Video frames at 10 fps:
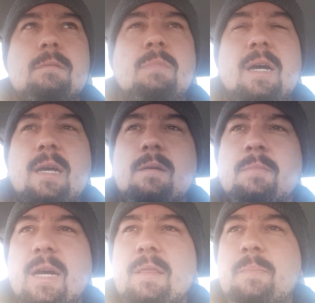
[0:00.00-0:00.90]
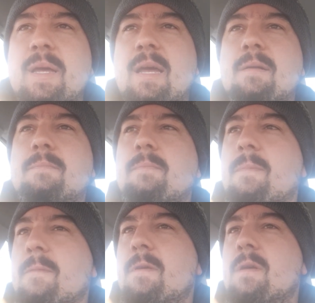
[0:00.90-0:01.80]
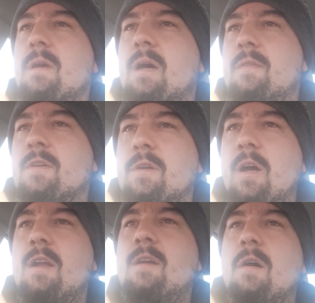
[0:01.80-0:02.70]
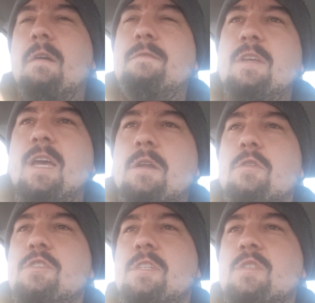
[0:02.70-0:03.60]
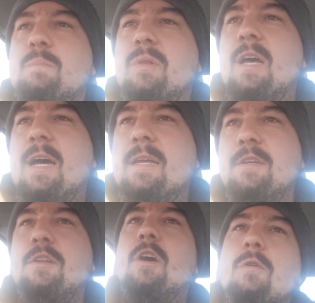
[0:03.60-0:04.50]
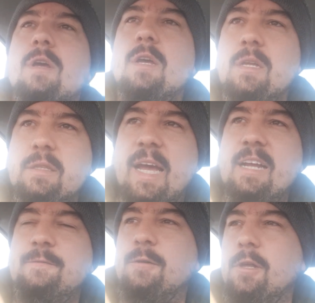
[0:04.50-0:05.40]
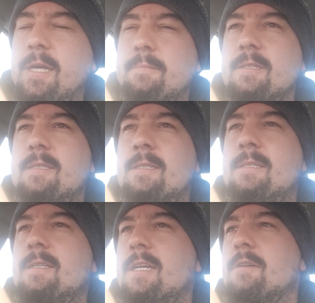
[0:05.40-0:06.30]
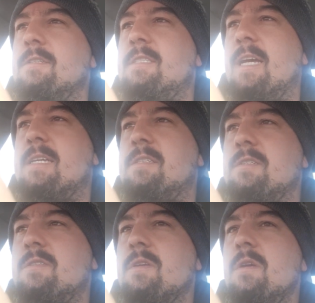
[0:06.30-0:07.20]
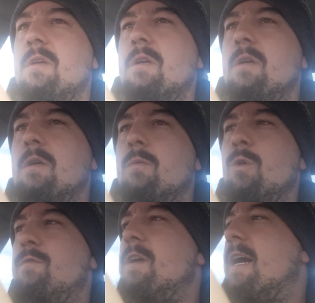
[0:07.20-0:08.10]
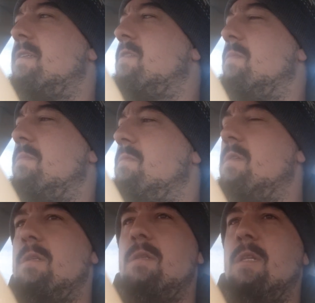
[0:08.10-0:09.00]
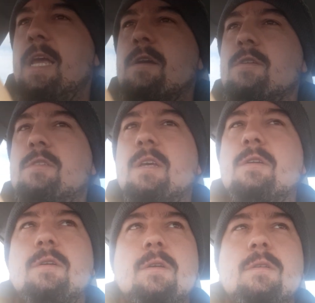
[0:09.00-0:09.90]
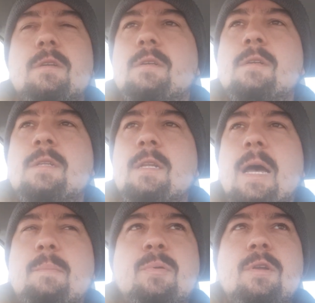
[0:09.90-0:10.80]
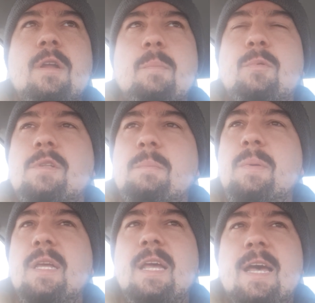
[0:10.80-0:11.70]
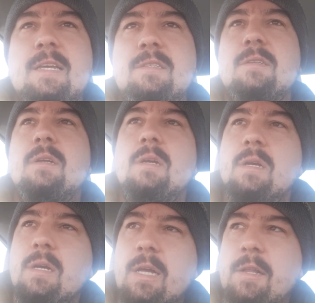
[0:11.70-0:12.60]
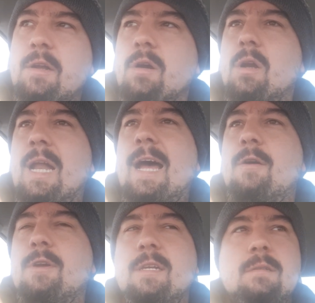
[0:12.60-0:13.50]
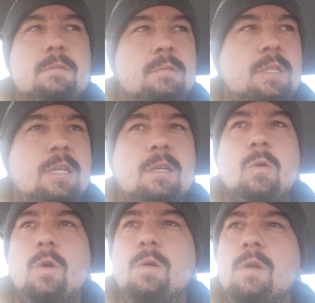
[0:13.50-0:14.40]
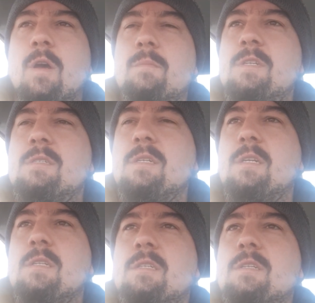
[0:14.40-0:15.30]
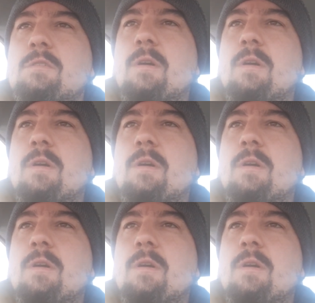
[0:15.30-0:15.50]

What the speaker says: by the pen. They're cutting off the energy supply. Thankfully, here in Texas, we've got some leaders that are not putting up with the BS, and they're allowing the oil companies to continue